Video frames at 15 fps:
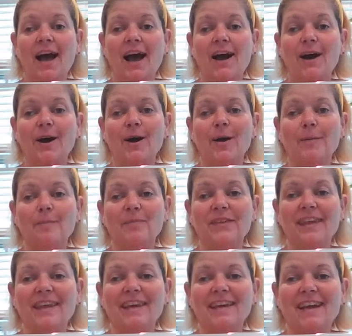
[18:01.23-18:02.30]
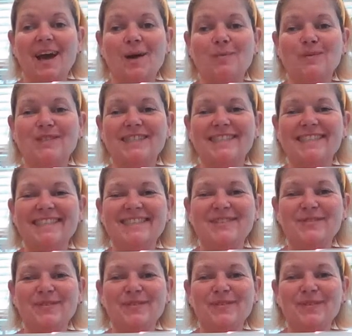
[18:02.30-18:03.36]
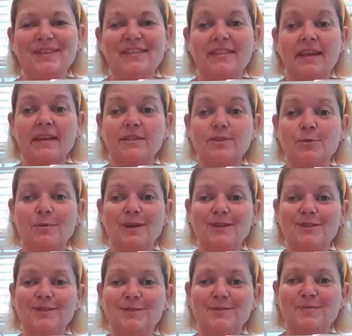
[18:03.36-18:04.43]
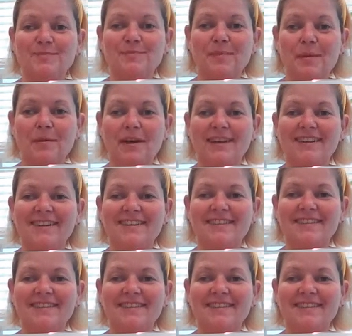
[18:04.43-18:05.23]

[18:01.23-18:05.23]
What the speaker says: And I will see you soon. Thanks so much. Bye-bye.